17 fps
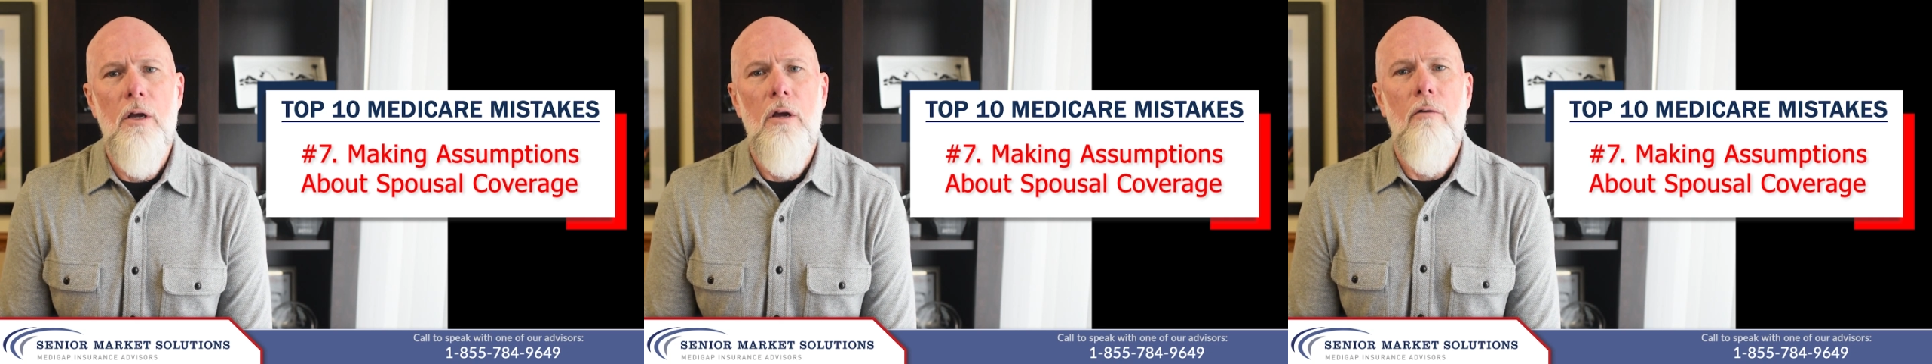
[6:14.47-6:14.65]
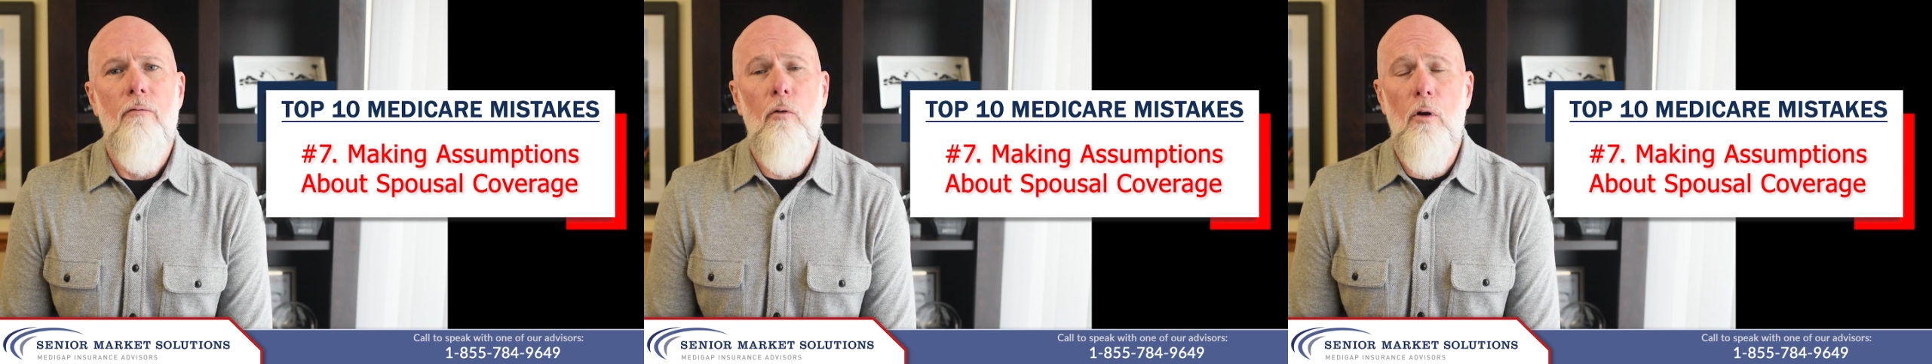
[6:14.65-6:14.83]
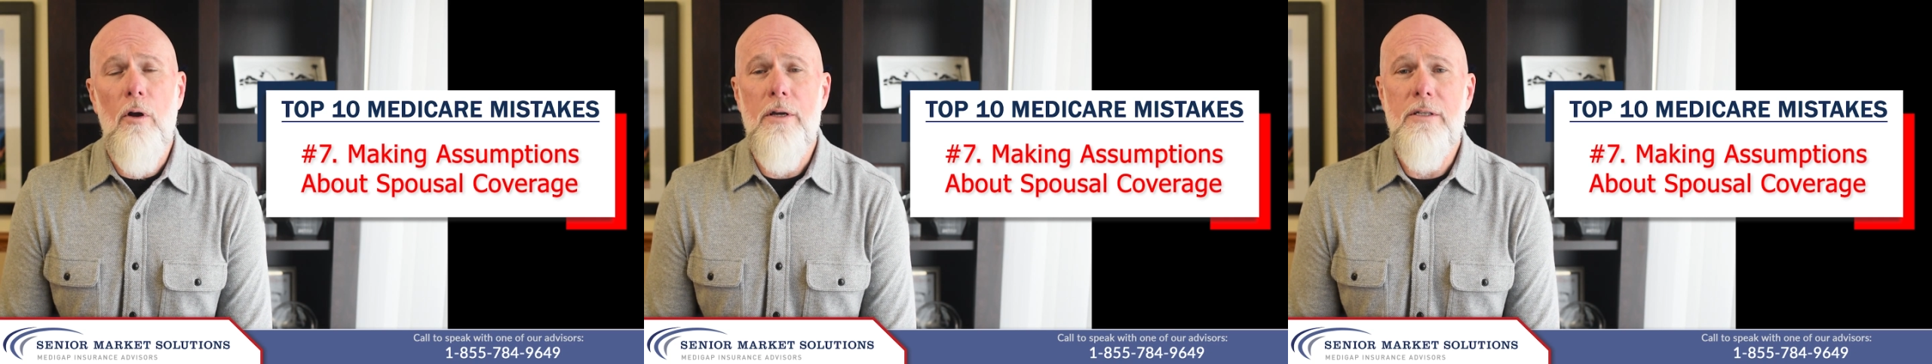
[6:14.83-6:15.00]

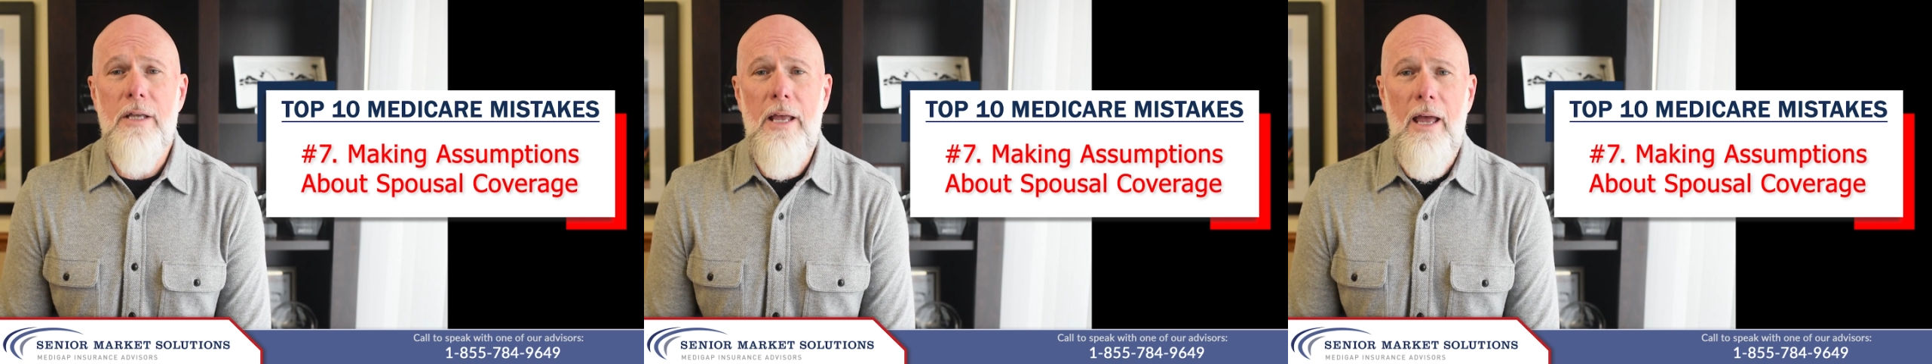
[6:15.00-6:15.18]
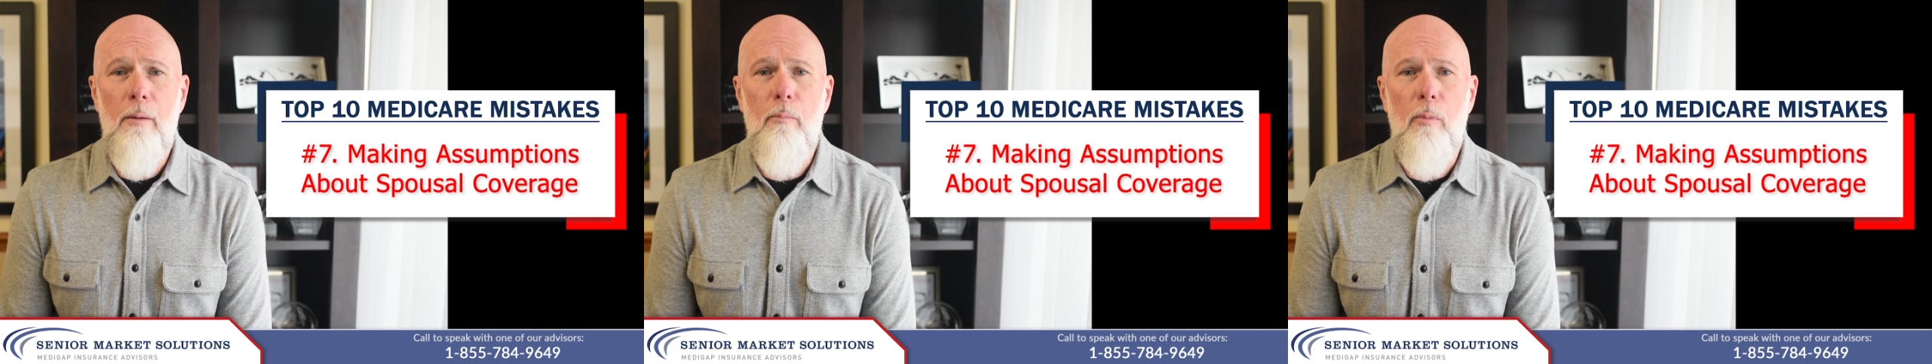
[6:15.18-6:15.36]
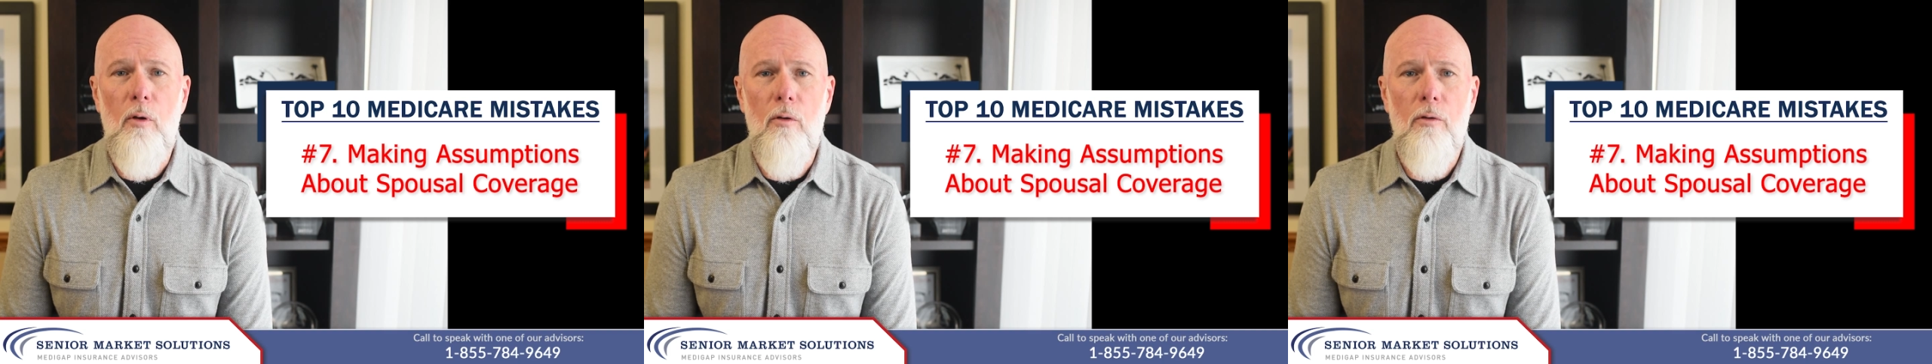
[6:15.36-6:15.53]
For
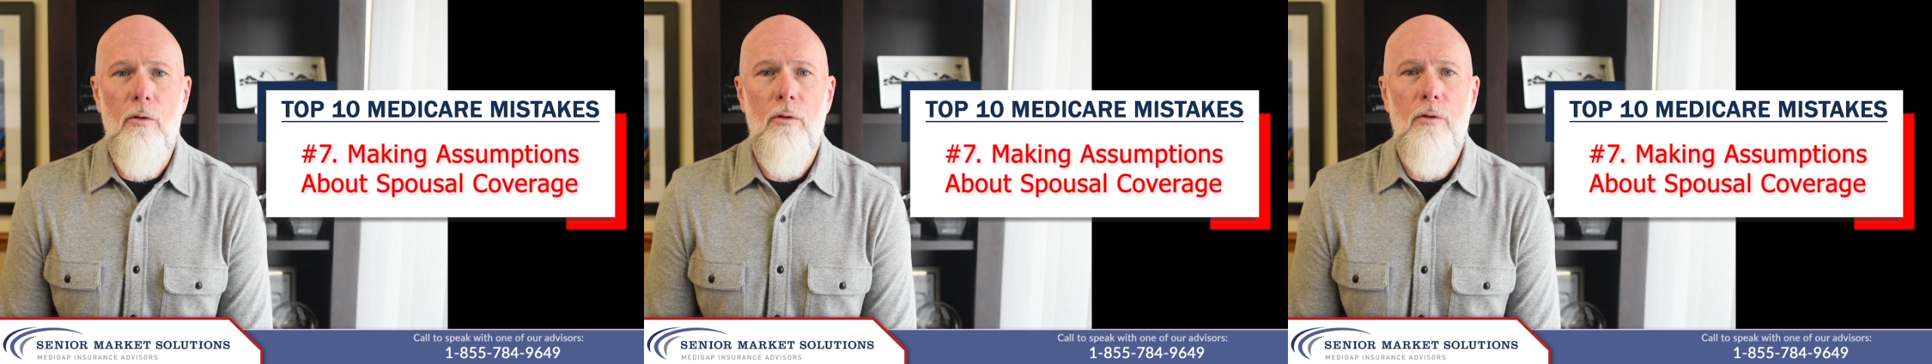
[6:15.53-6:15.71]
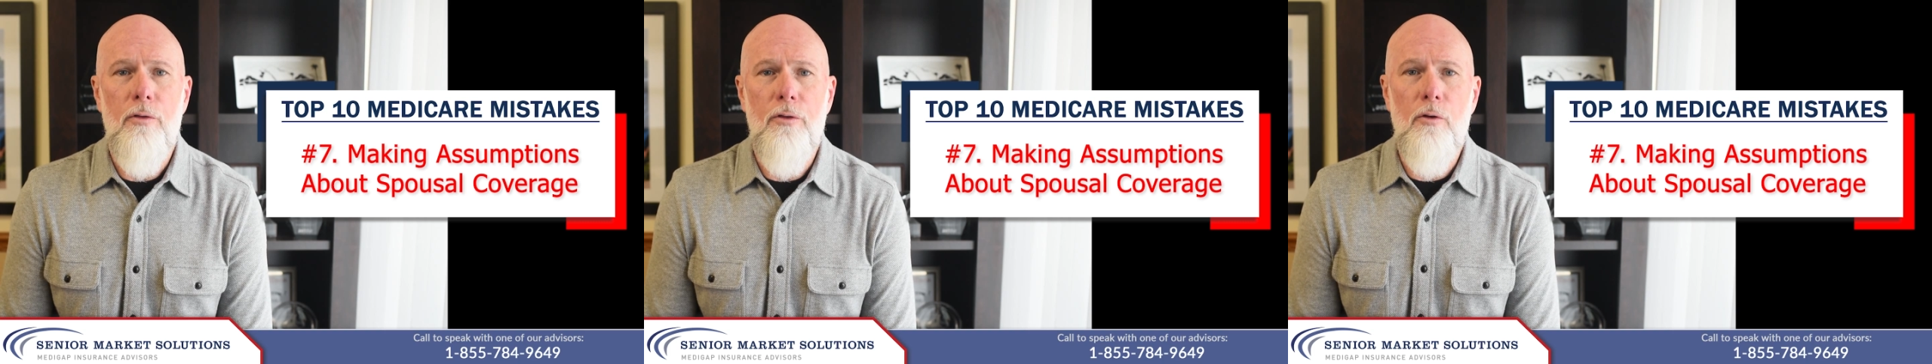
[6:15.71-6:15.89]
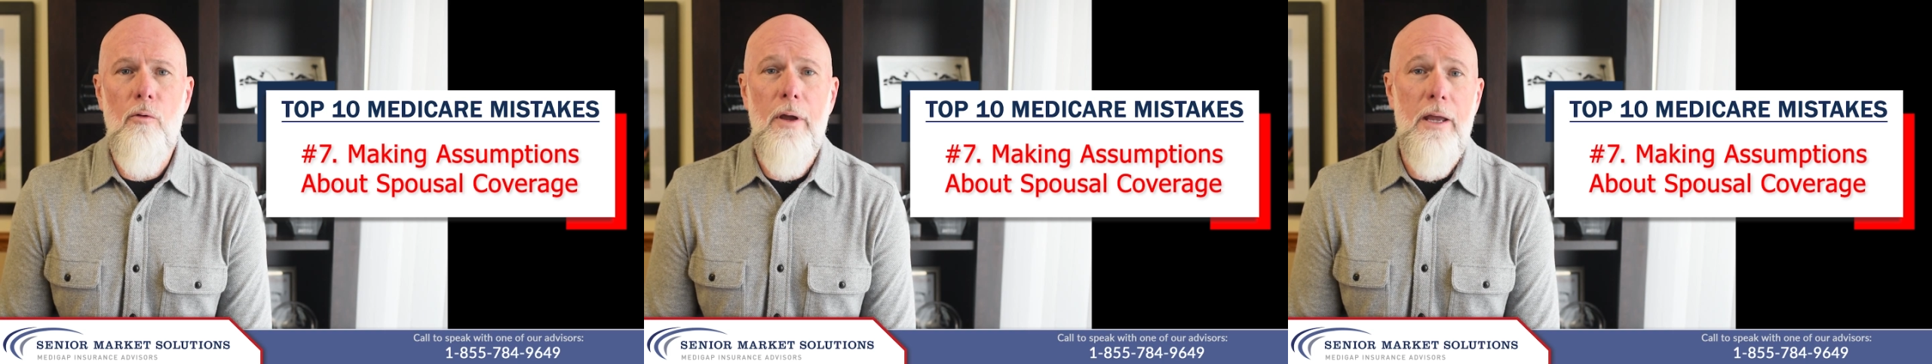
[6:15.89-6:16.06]
example,
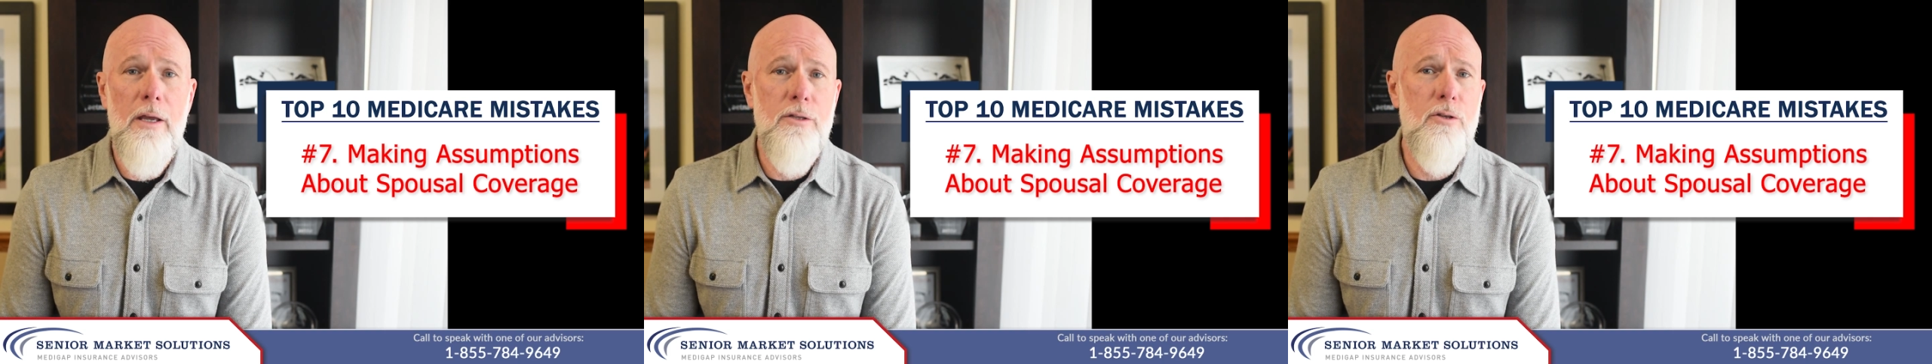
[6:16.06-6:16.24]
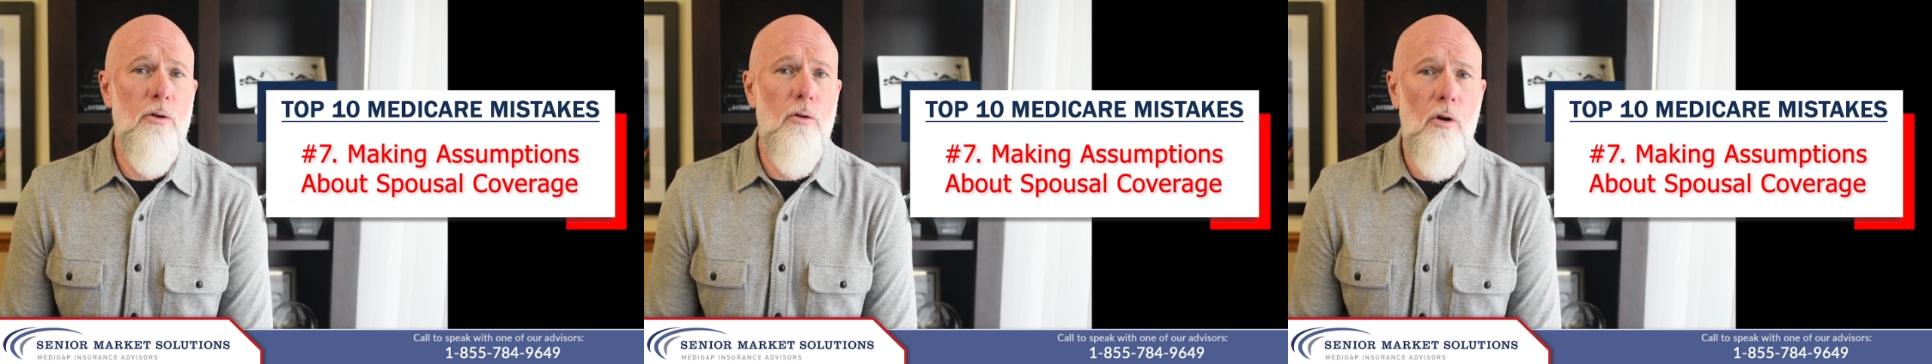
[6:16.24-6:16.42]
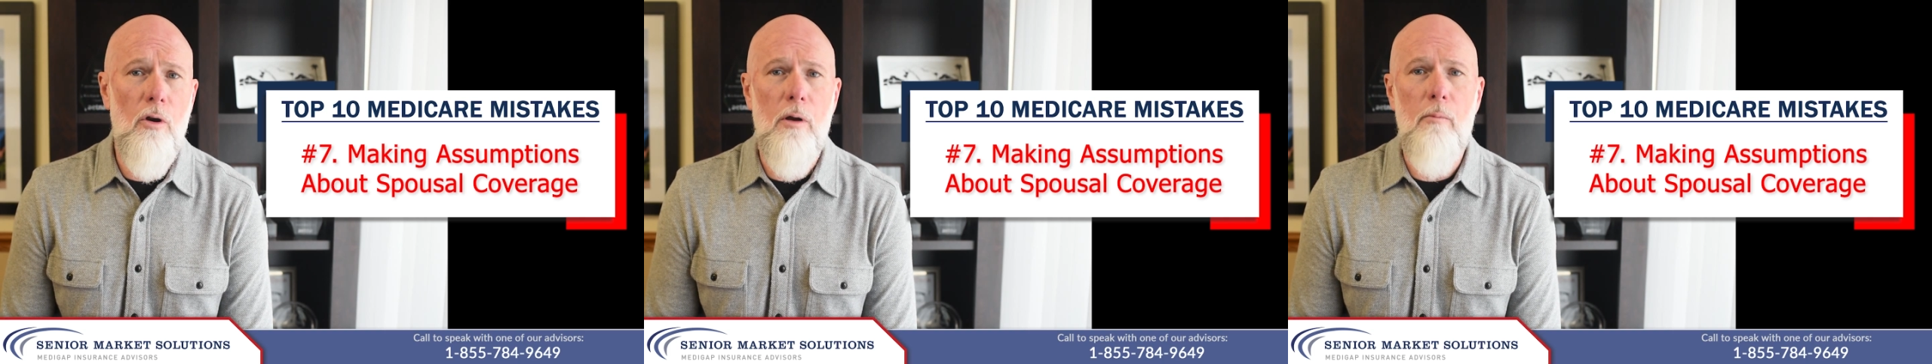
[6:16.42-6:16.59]
through his
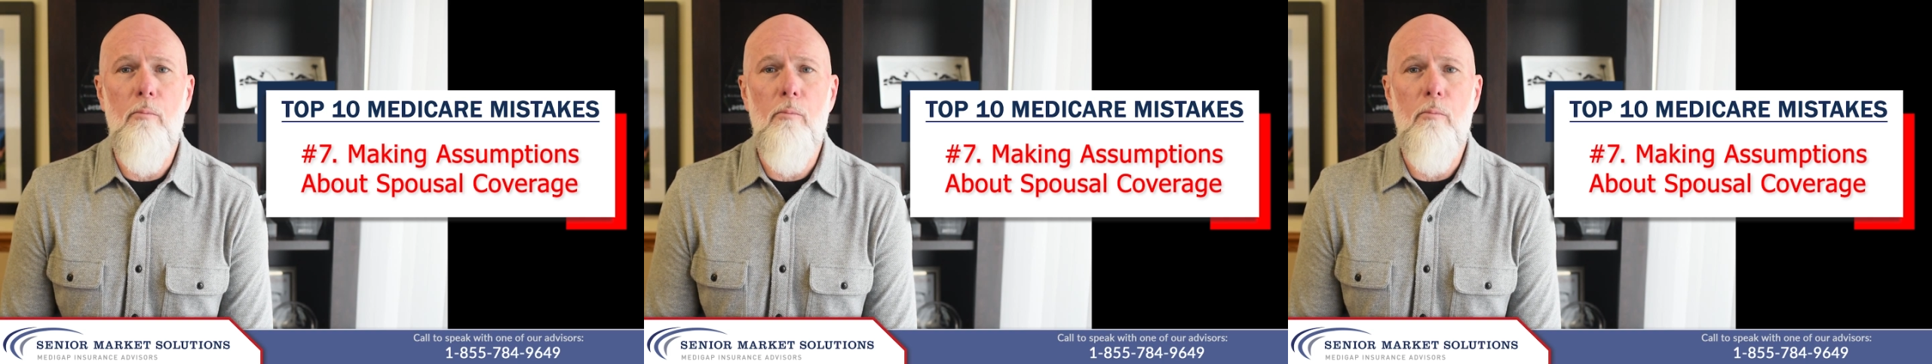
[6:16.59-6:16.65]
or her